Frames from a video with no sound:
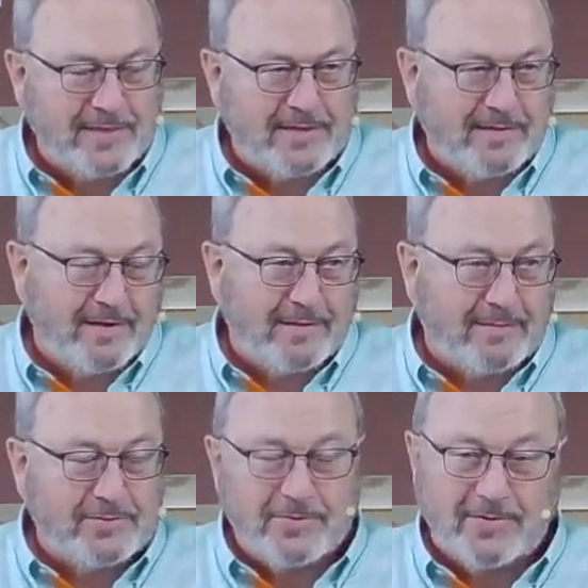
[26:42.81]
and
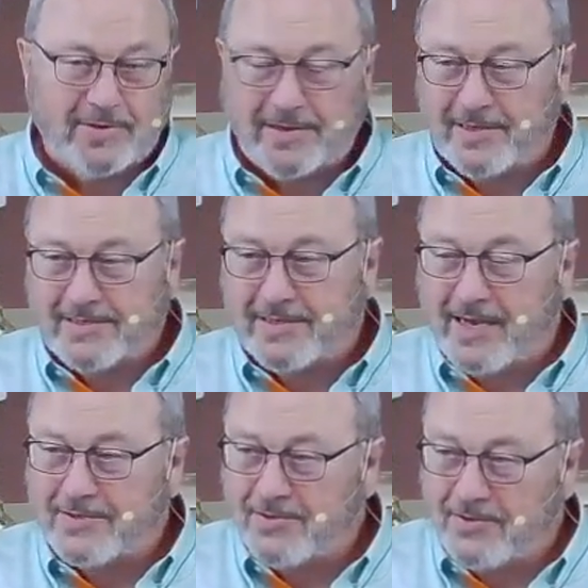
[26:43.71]
I'm sure that these
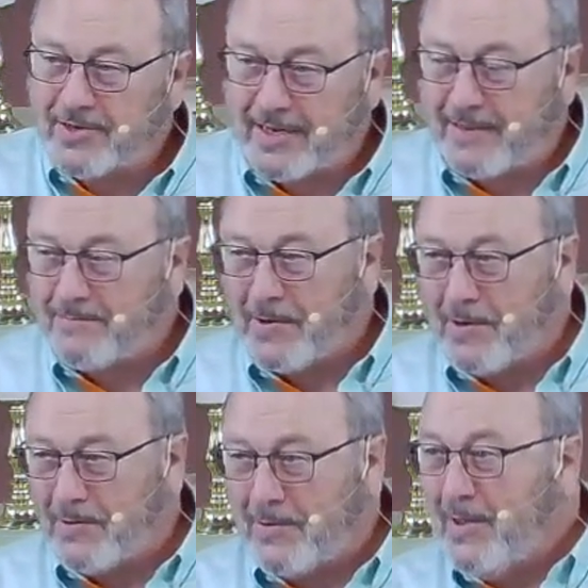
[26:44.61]
guys are looking at
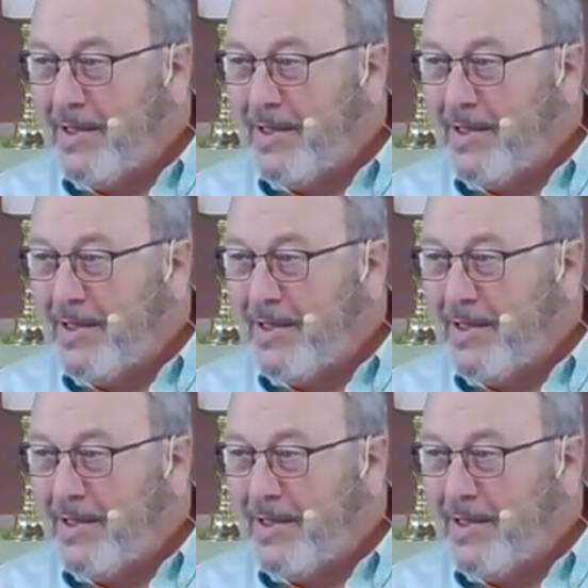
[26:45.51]
Paul.